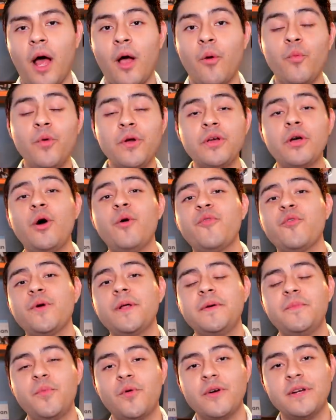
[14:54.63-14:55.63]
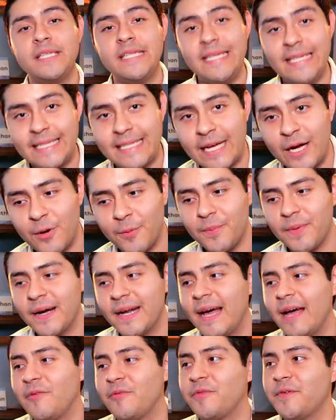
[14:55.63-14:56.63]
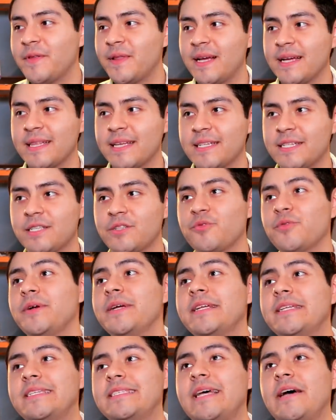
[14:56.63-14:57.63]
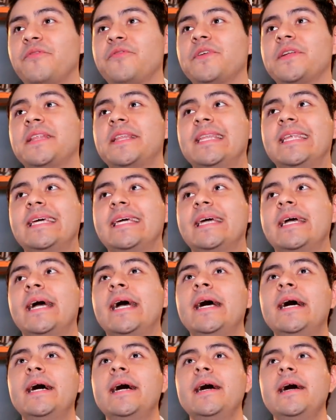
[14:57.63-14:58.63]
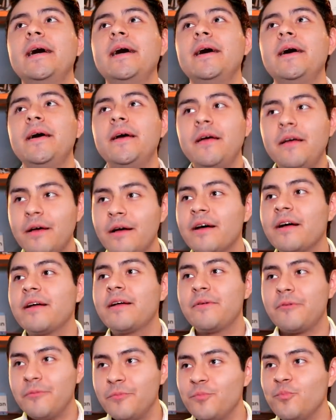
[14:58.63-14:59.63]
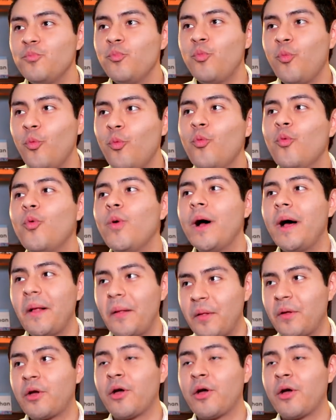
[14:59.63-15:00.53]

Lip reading: I would go over it in more detail, but I feel like that story is definitely well